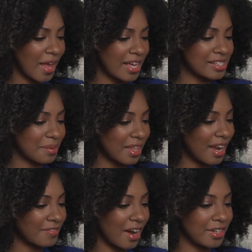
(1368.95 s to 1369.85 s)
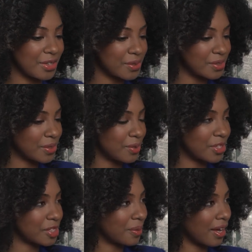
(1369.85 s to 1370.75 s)
It's something that I've gotten used to
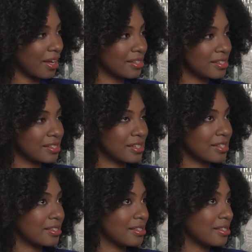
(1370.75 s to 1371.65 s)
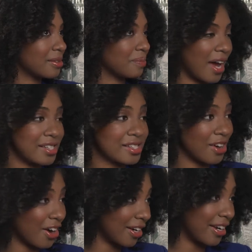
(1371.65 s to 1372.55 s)
just because since I
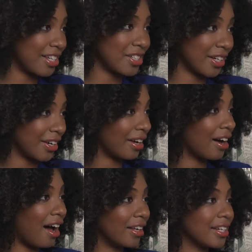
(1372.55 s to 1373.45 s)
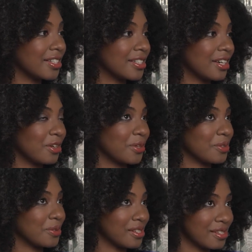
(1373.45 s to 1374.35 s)
started engineering in college,
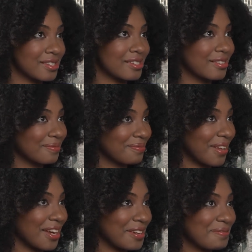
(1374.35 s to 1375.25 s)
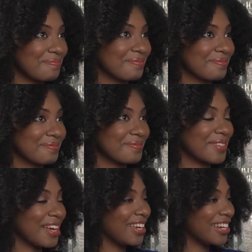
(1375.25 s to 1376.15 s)
which was like
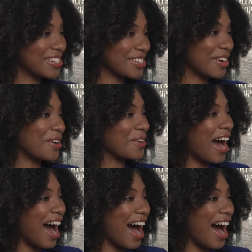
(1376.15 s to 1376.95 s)
years ago,